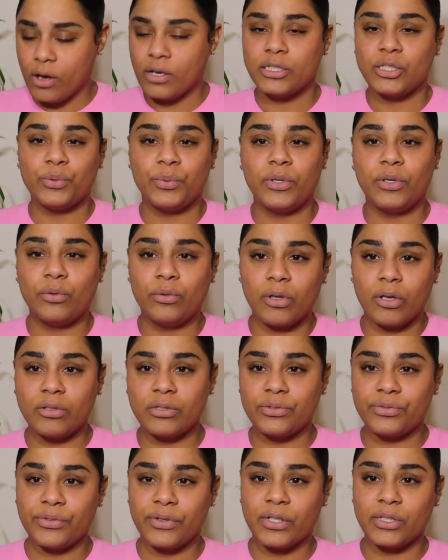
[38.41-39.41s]
Should we do
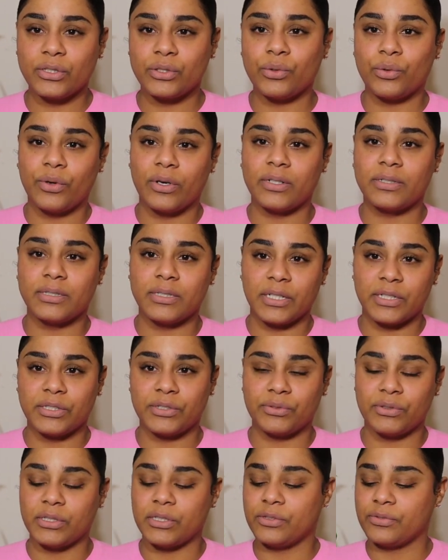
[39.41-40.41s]
clothes first or
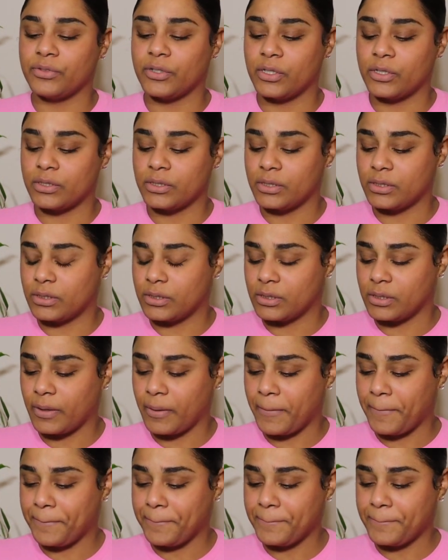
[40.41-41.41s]
accessories first?
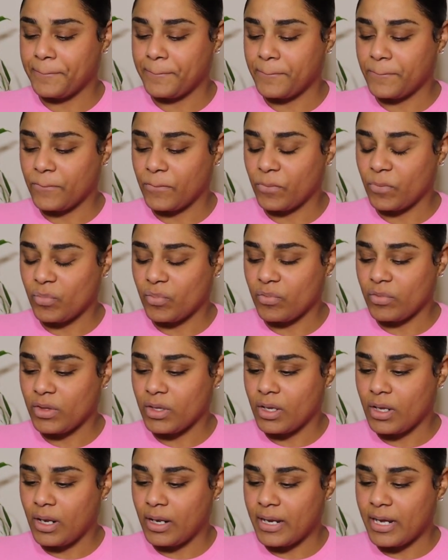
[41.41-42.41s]

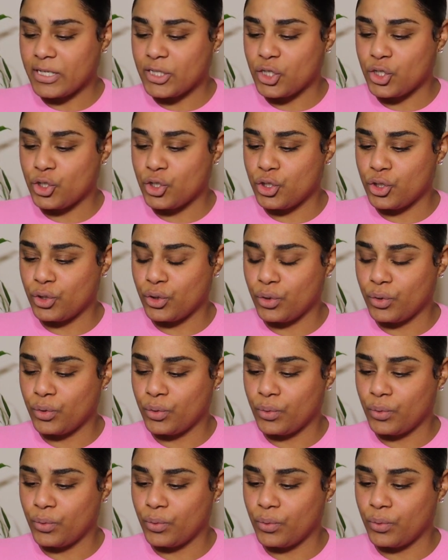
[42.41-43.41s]
Let's
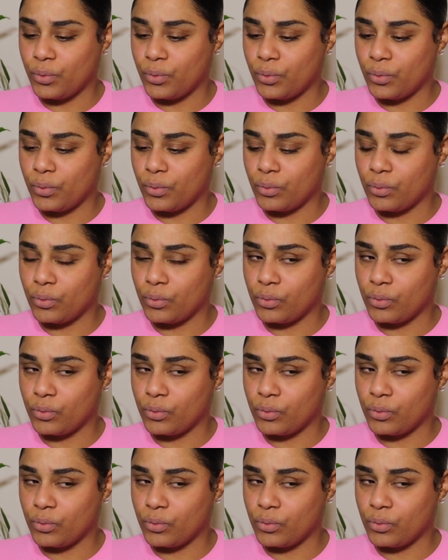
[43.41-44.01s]
do...